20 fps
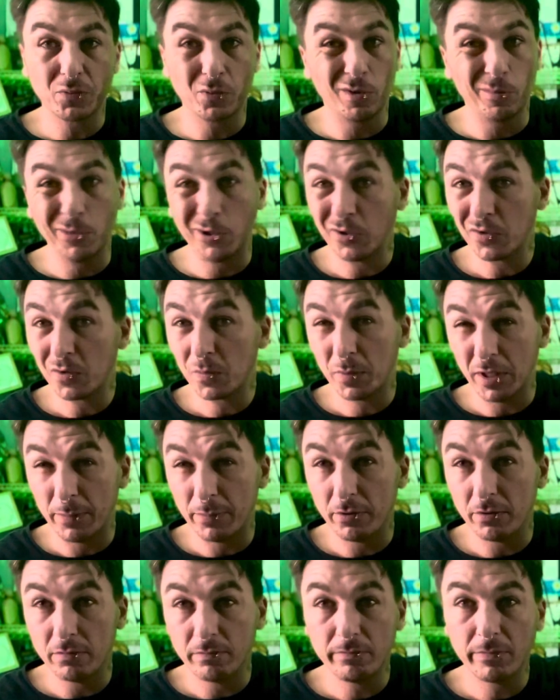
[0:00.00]
Well, most
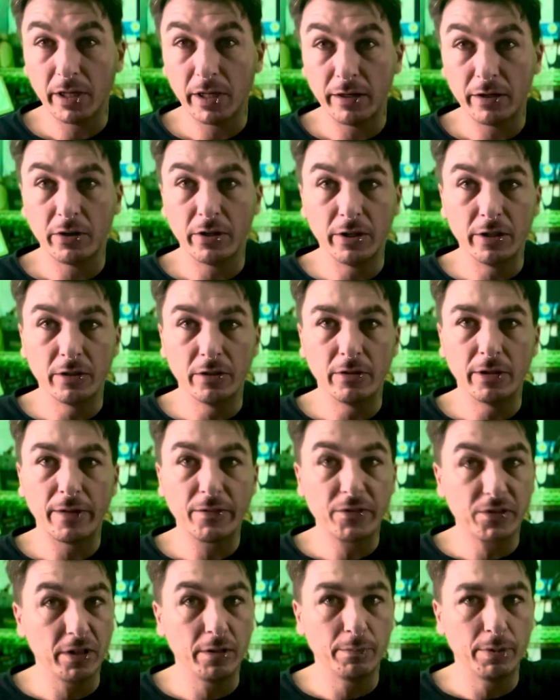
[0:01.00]
people, I don't know. I've
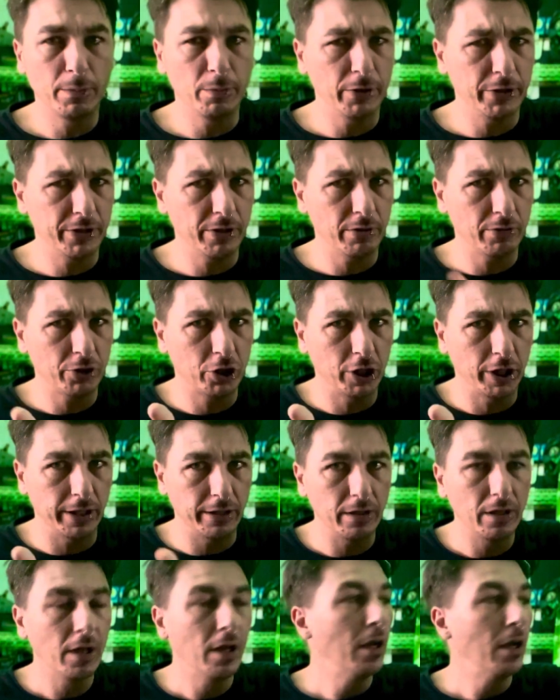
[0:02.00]
seen people that don't shit.